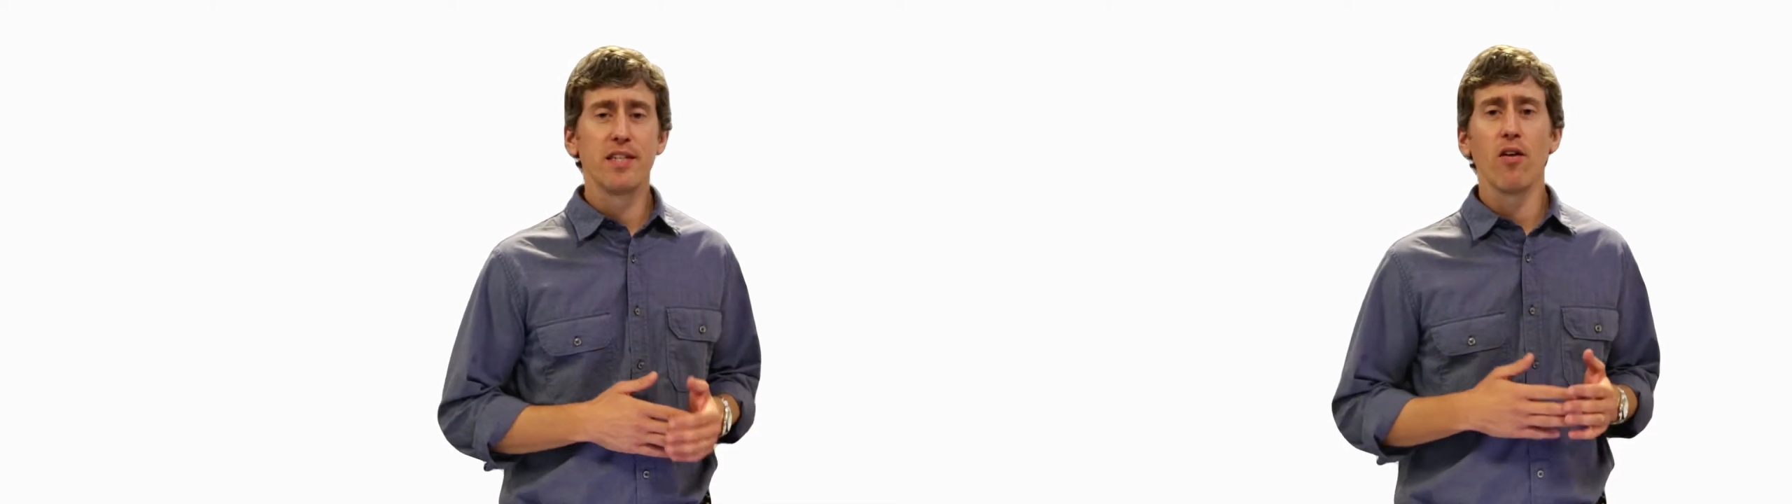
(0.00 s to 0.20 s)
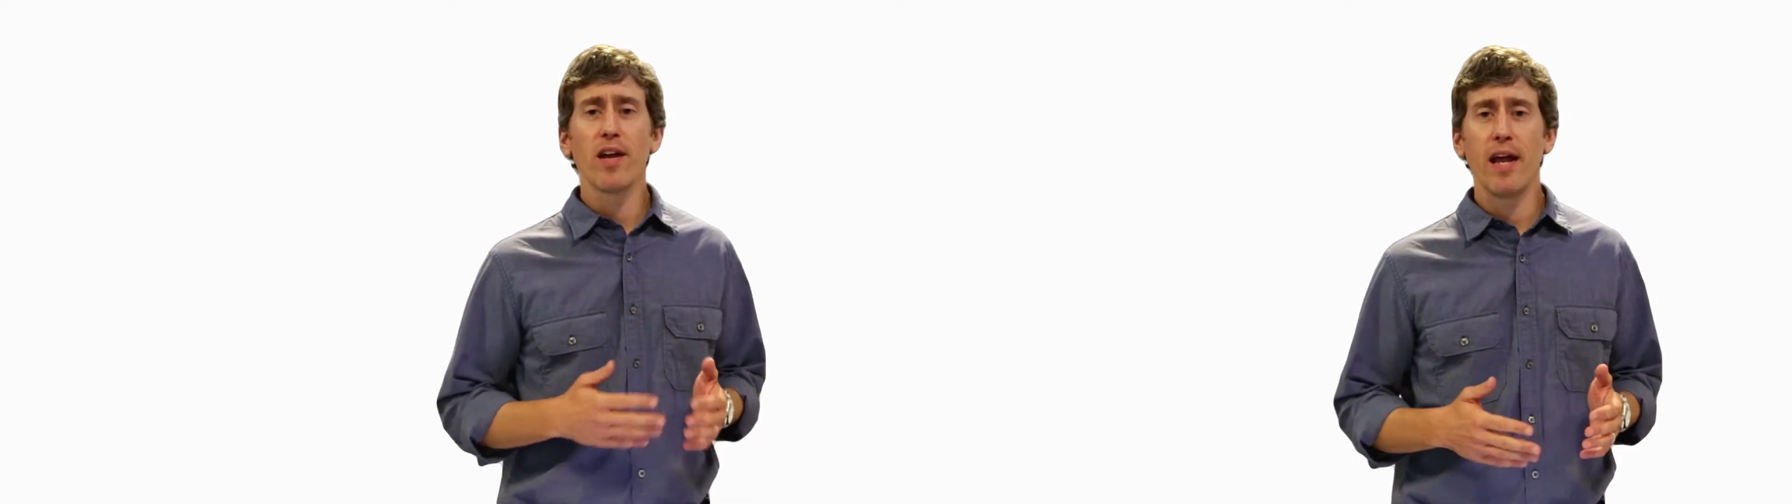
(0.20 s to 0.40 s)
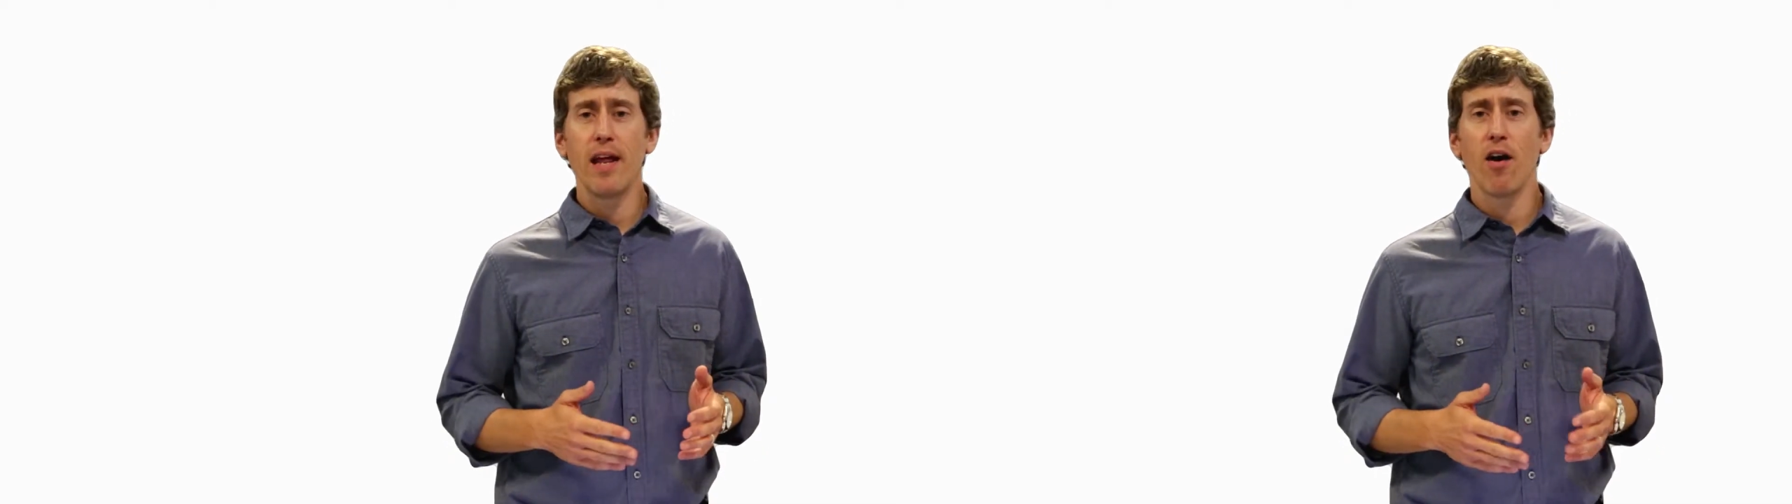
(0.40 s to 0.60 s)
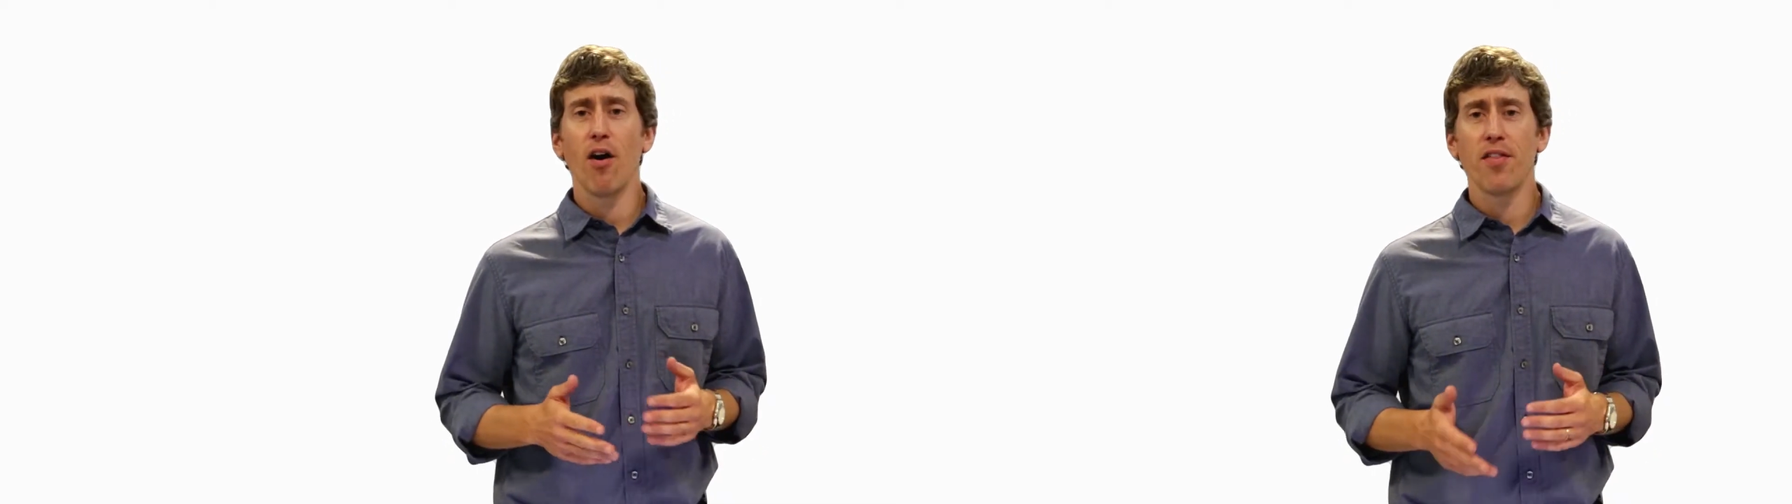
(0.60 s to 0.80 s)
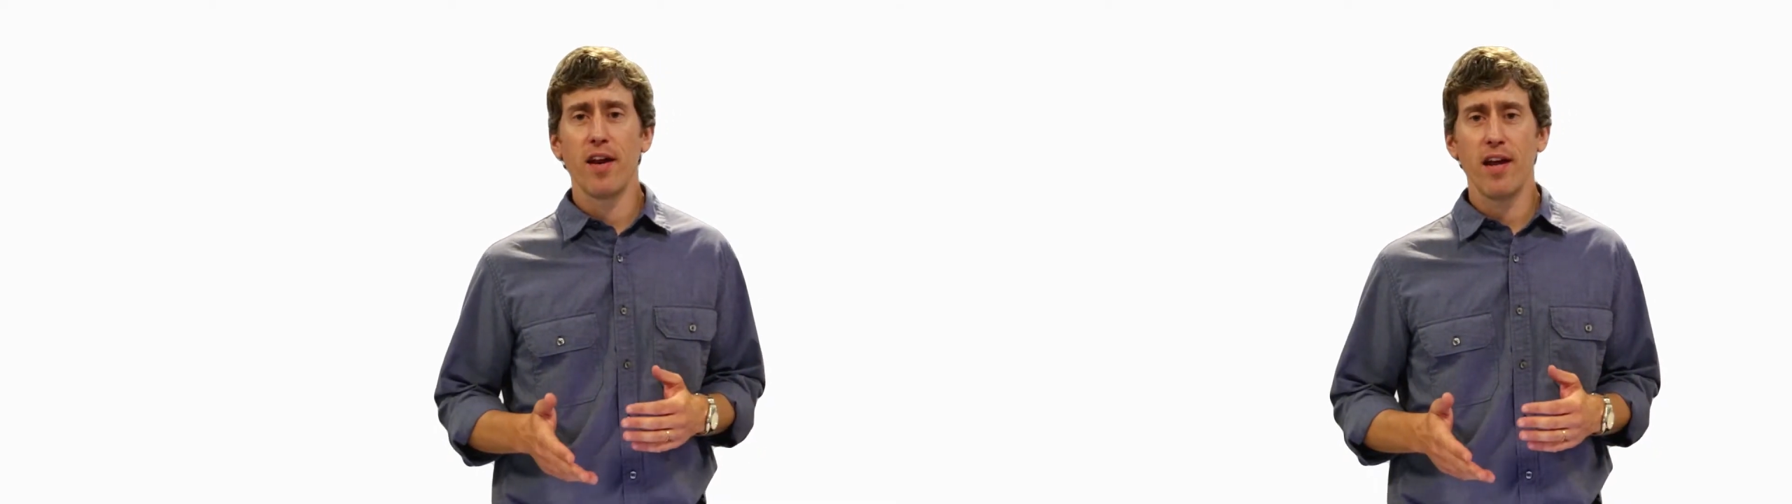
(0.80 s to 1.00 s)
delegating
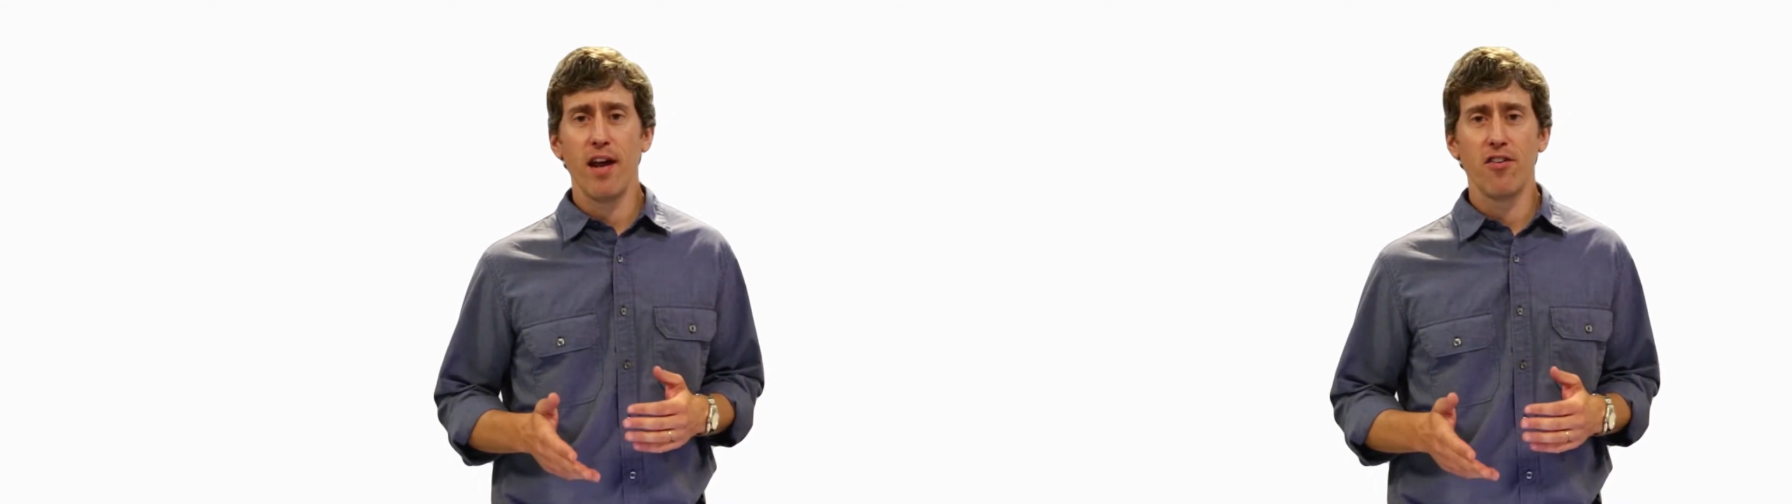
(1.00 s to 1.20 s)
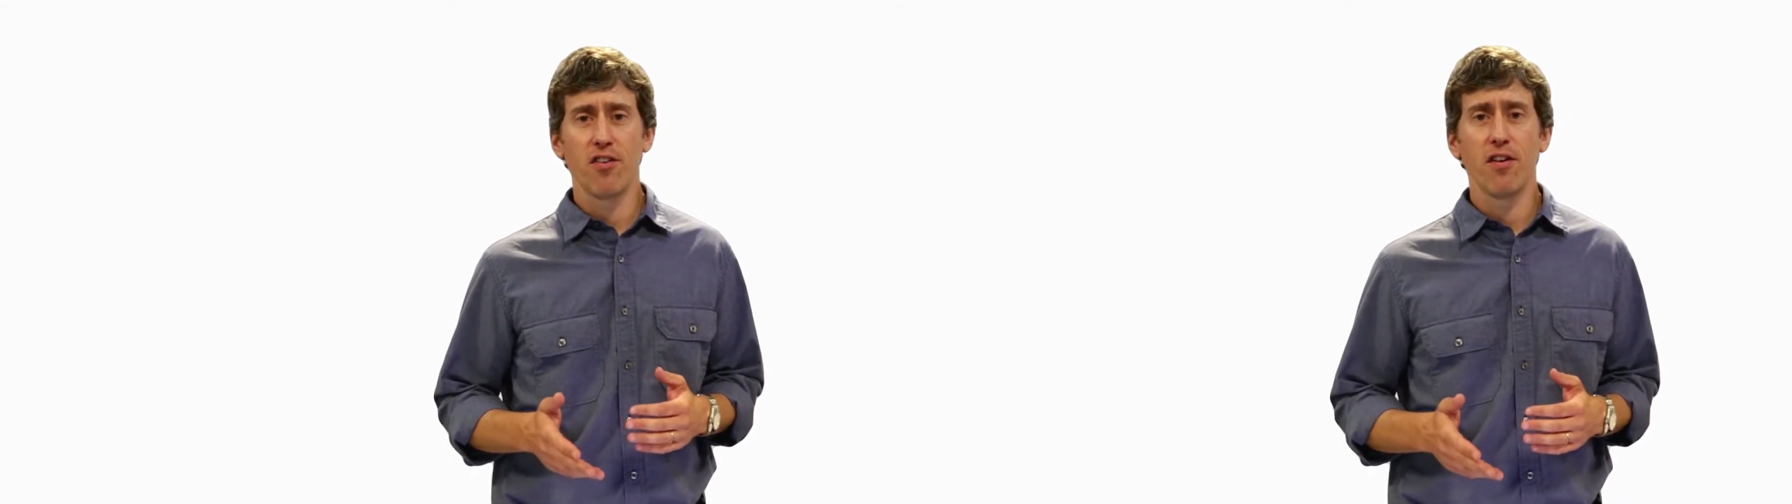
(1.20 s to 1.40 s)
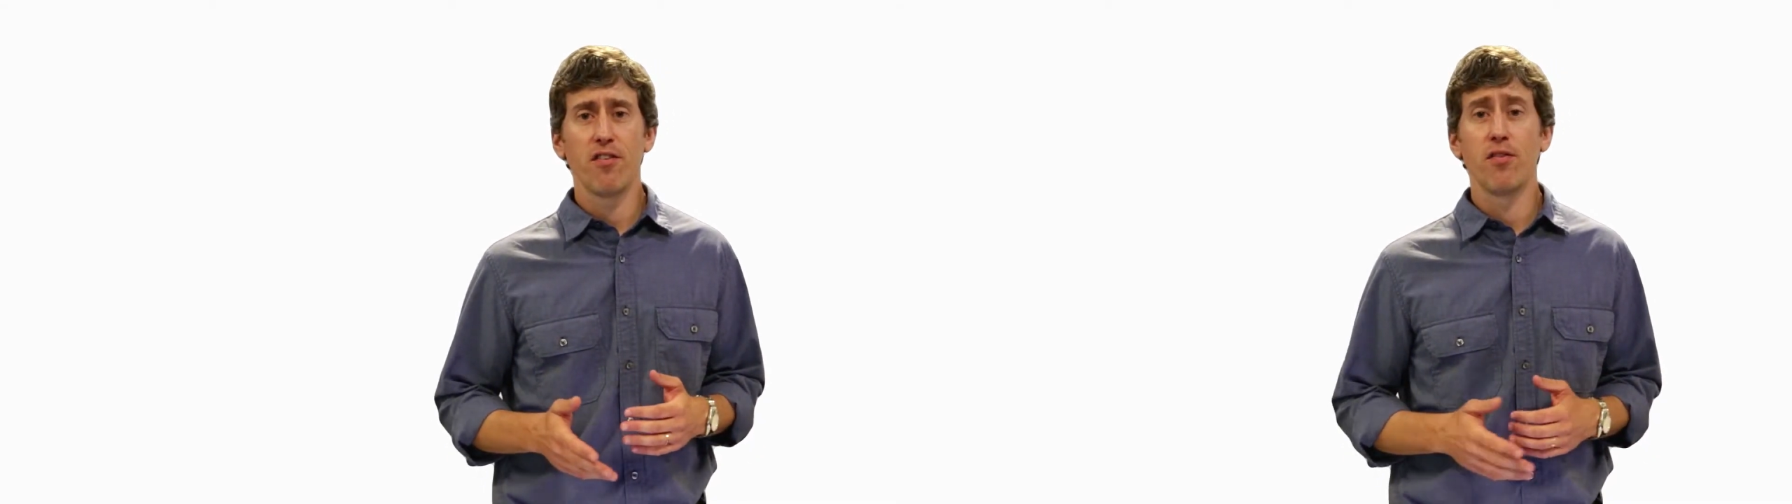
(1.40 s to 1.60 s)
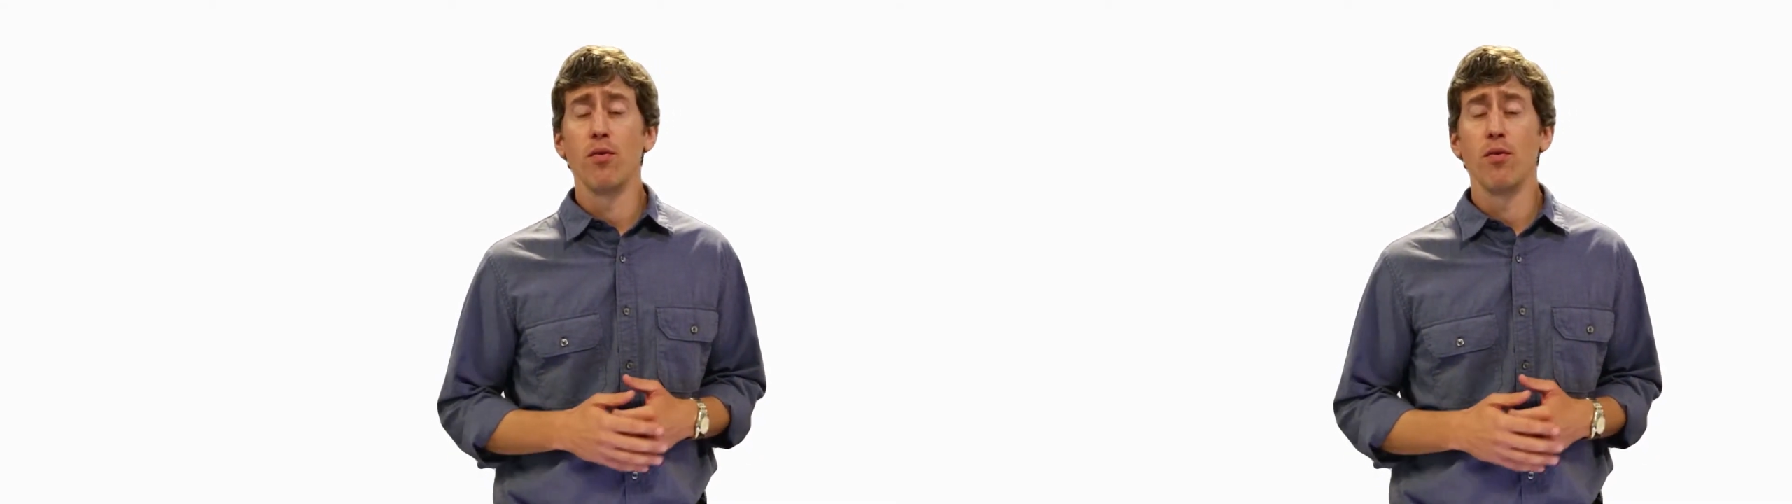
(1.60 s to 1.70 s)
authentication